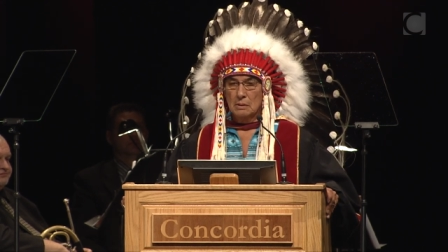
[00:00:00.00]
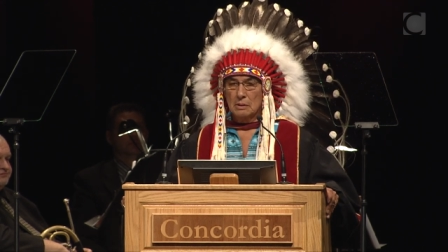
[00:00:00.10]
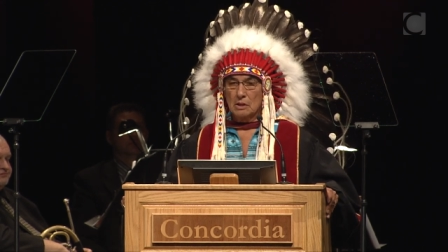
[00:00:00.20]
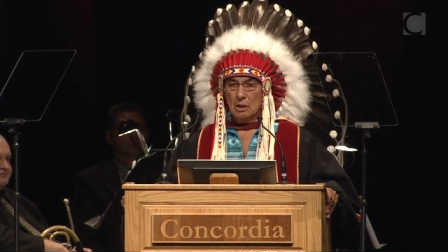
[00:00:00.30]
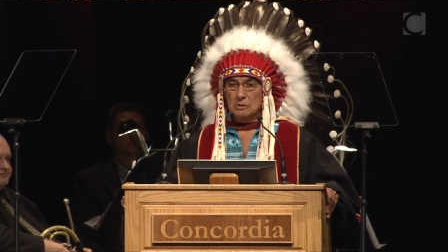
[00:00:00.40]

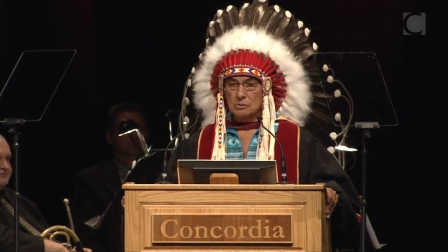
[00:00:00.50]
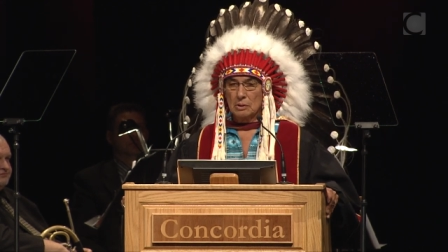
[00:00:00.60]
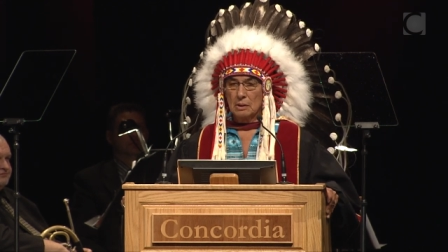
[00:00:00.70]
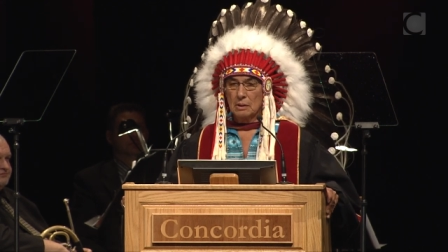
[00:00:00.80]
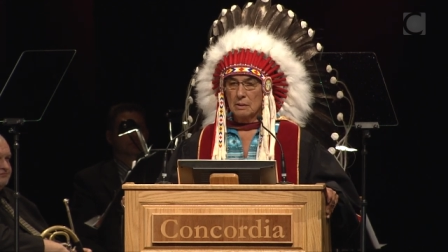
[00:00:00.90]
the
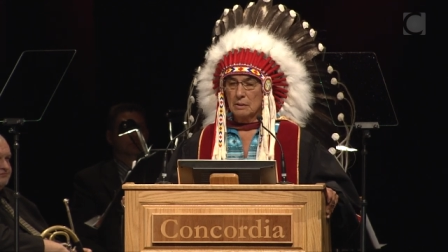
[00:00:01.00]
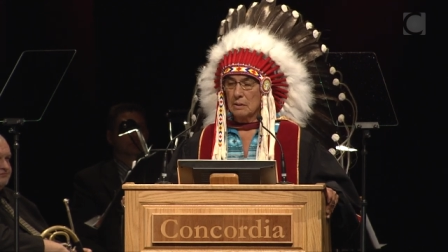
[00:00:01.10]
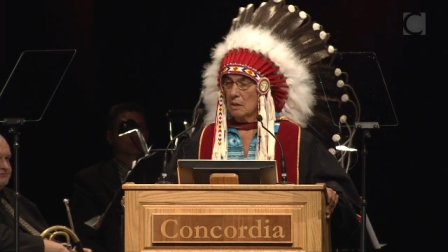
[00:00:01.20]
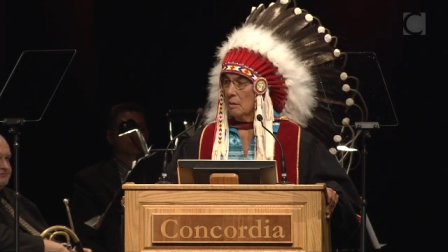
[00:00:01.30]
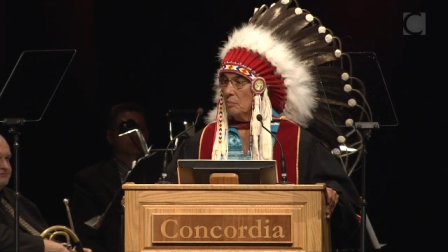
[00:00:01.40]
cultural
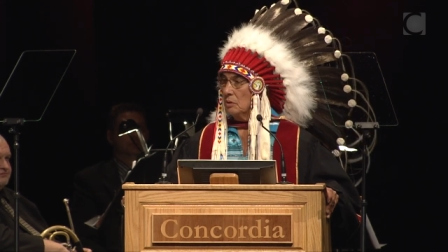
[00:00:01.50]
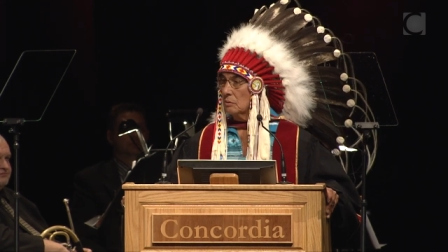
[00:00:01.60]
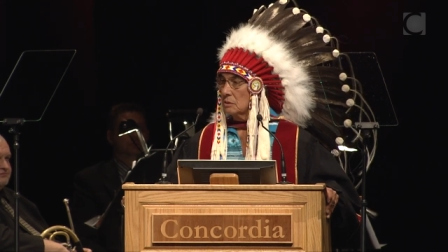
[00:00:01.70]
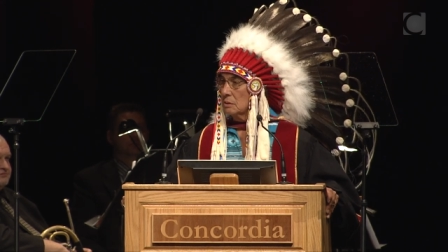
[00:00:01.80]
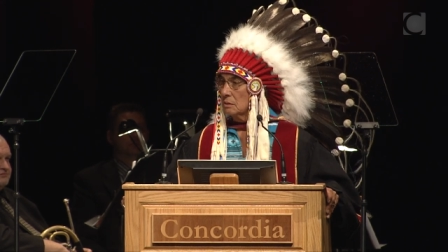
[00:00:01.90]

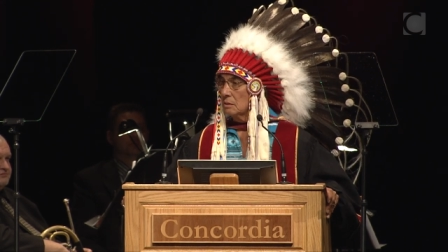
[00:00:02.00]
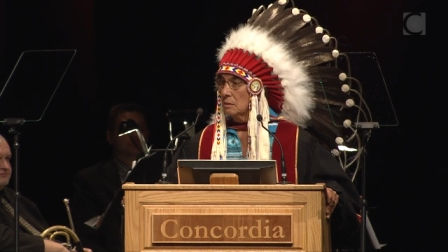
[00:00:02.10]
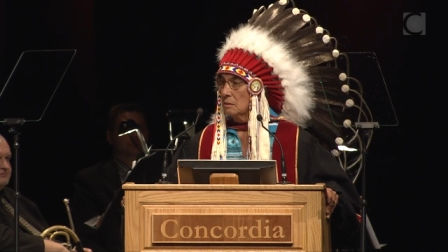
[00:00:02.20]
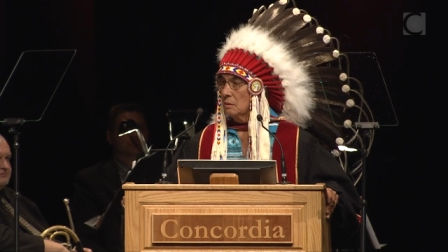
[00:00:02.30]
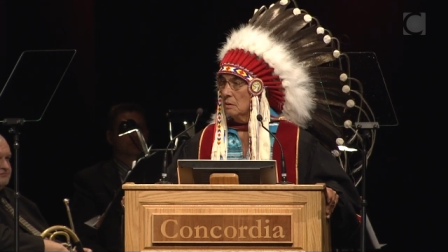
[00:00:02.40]
abuse,
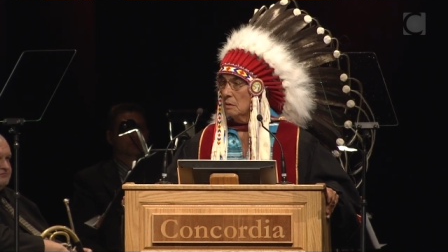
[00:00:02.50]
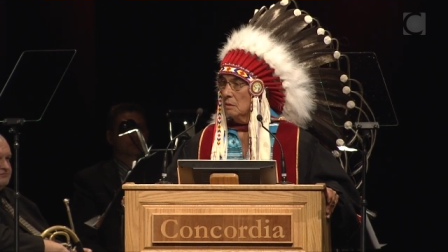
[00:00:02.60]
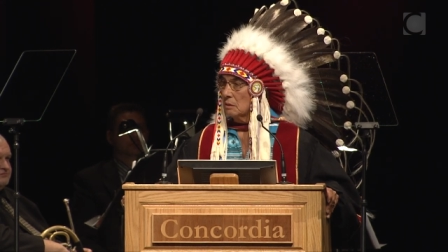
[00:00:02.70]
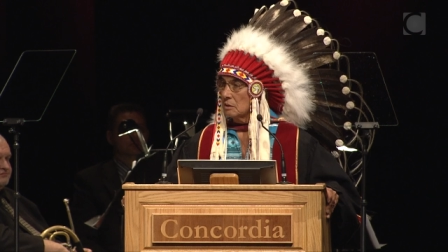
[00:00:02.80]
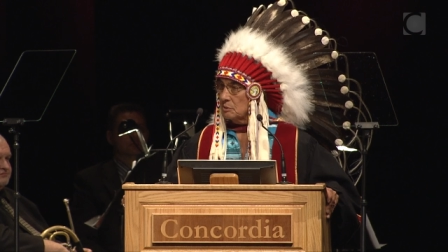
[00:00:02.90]

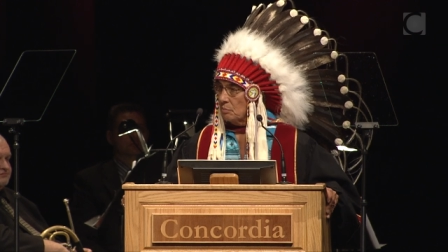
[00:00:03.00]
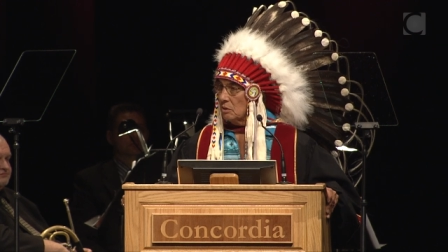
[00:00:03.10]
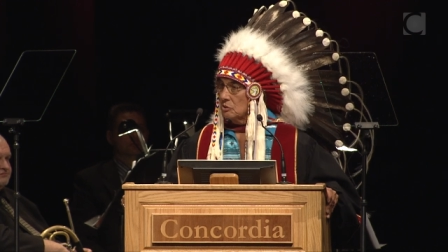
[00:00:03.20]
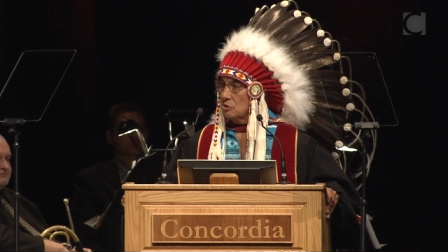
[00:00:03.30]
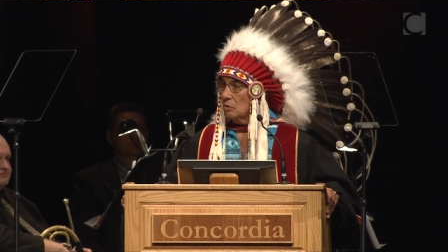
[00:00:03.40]
the
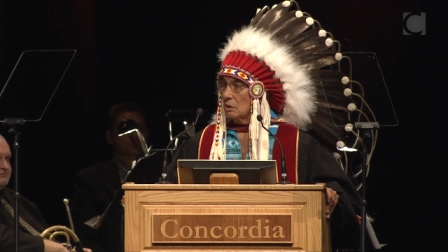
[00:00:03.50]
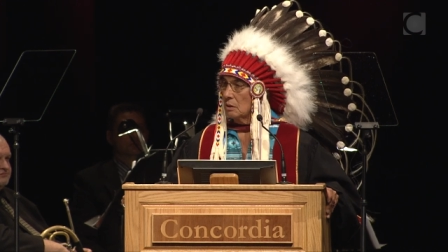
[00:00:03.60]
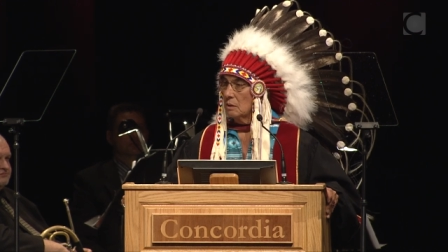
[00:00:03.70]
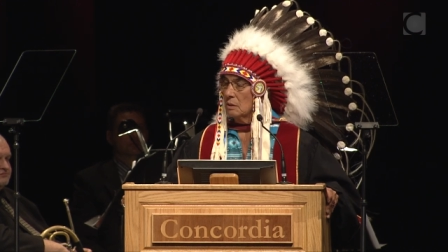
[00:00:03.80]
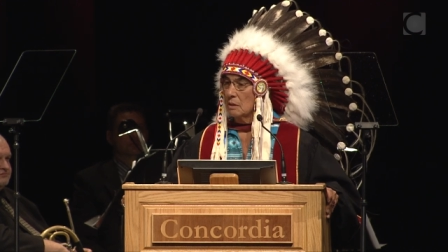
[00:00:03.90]
spiritual
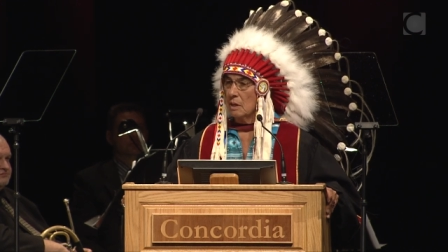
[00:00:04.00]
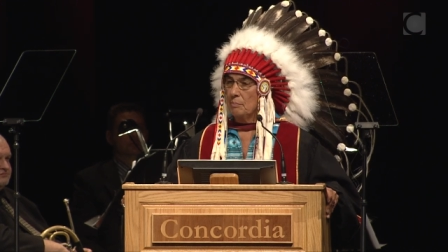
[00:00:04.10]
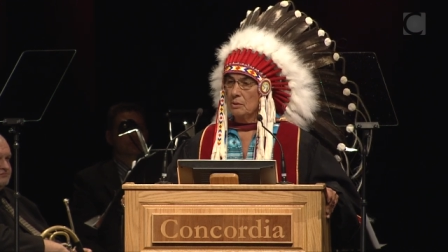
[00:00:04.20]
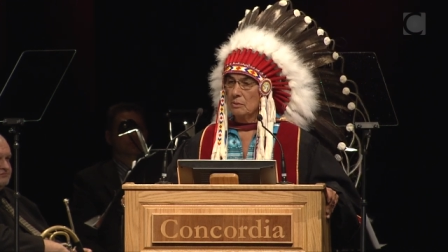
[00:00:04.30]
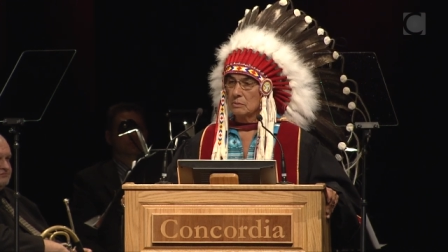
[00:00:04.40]

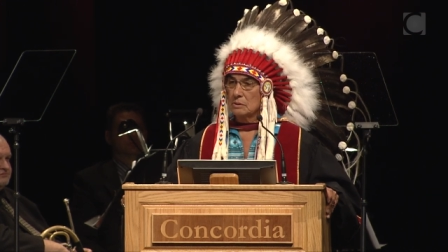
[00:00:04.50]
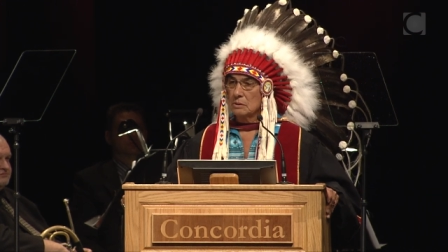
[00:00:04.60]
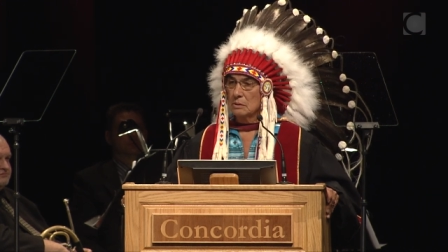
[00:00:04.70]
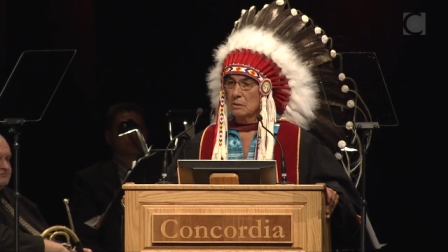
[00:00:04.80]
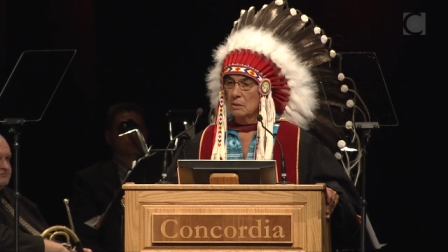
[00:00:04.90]

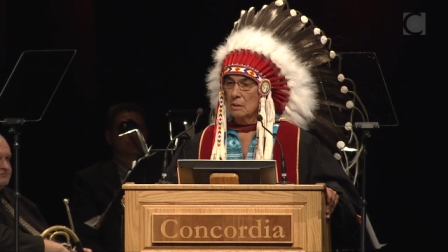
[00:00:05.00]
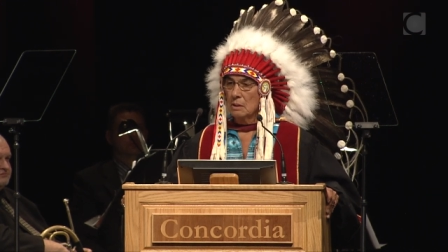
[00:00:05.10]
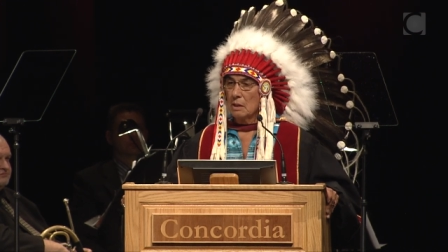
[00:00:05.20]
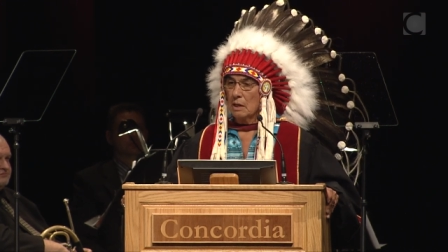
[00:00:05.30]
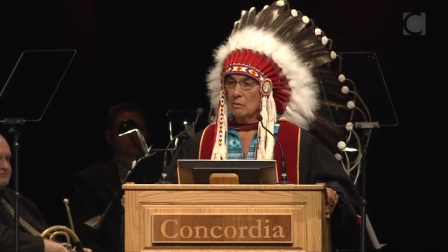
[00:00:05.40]
abuse,
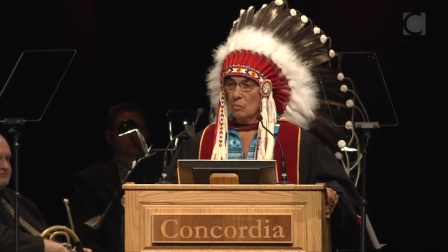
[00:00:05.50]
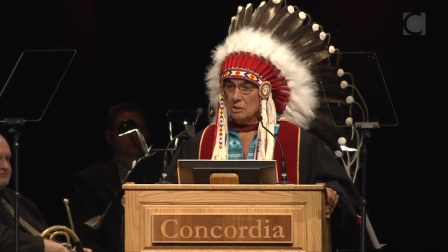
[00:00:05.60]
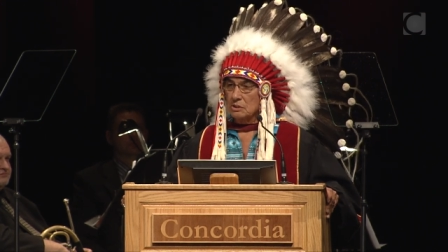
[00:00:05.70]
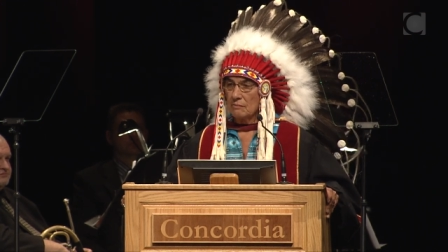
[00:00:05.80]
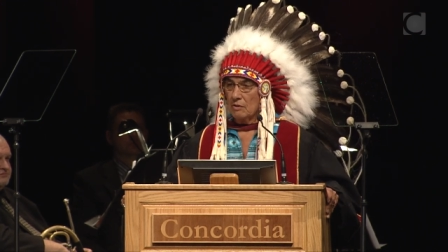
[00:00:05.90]
and
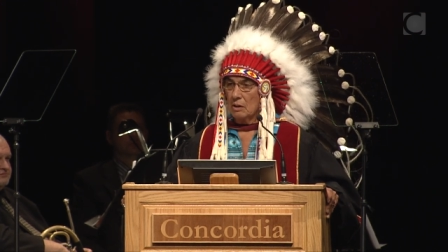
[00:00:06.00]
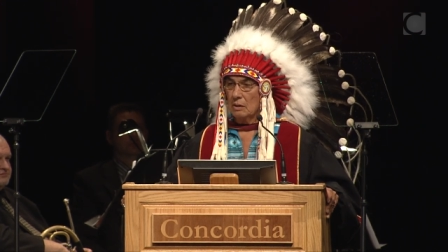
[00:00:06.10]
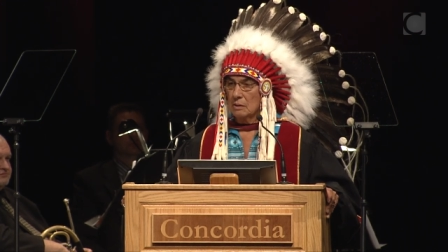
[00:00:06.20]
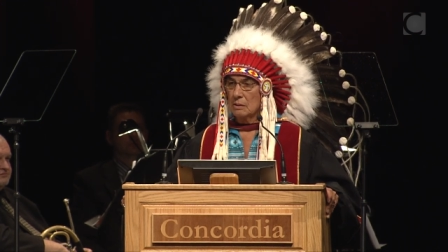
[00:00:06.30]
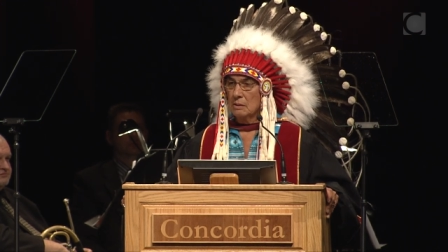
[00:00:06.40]
worst of
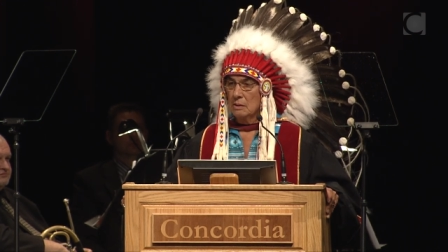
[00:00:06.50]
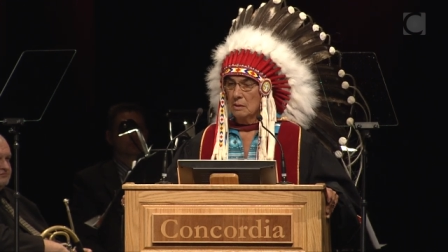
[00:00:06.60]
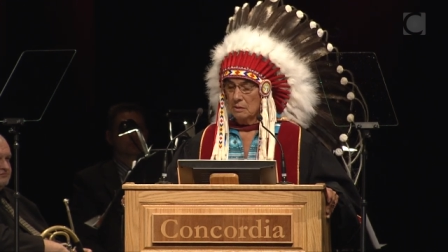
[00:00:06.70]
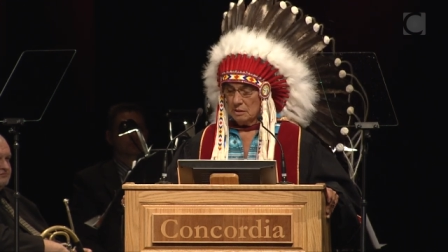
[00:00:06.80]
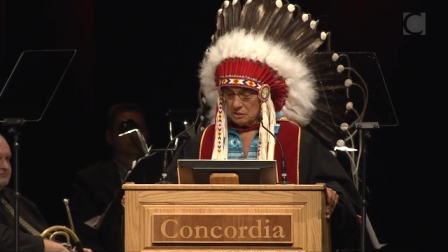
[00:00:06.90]
all,
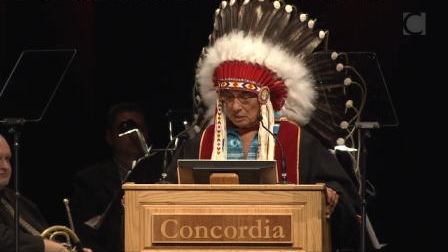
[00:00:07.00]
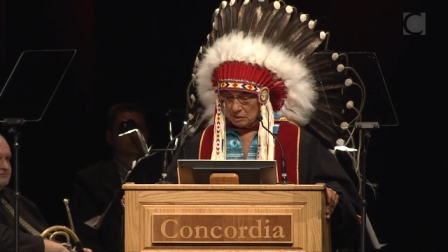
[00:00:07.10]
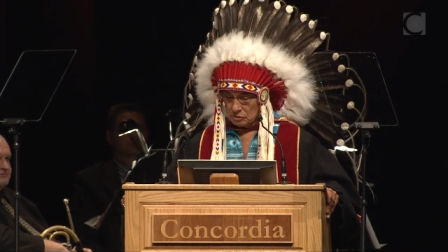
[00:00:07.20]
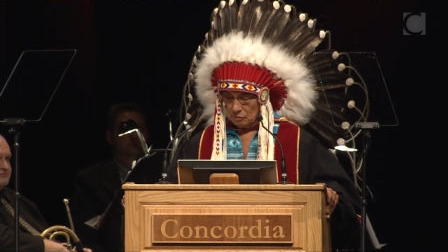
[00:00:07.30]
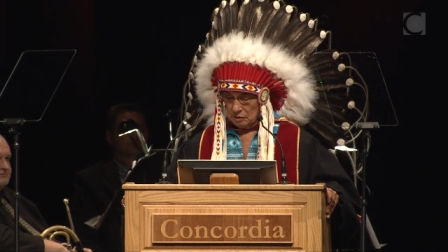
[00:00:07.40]
the
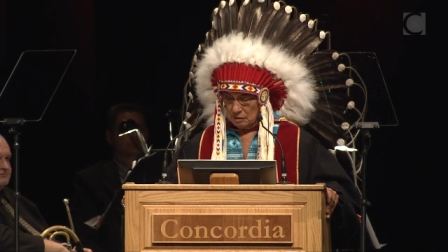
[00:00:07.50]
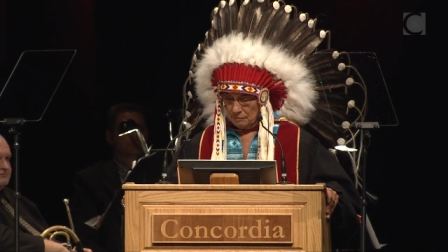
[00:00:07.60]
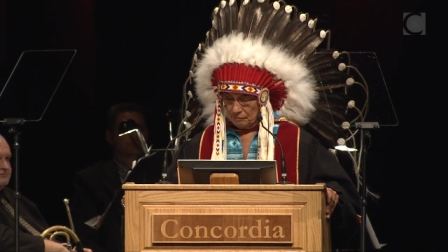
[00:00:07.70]
sexual